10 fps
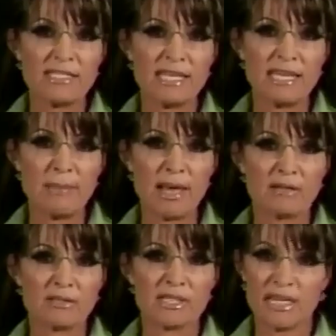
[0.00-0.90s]

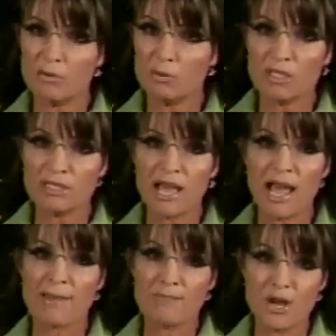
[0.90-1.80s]
emails in real
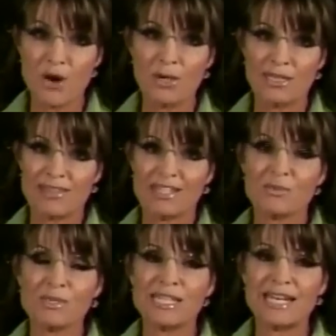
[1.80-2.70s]
time, knowing that this
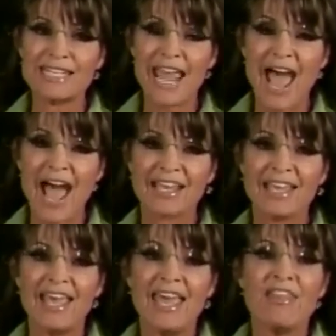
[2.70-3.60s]
was an attack,
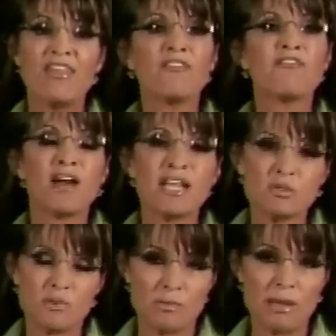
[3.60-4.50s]
they're friends
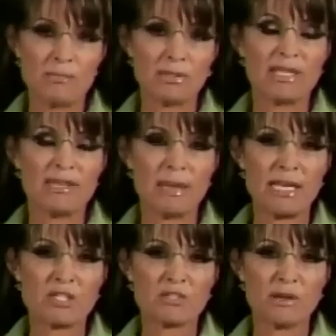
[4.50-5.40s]
with people in the
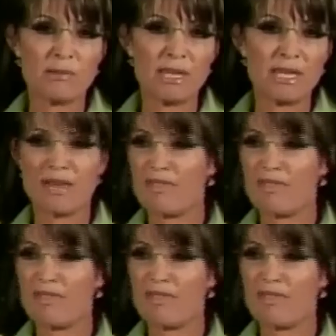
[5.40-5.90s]
mainstream media.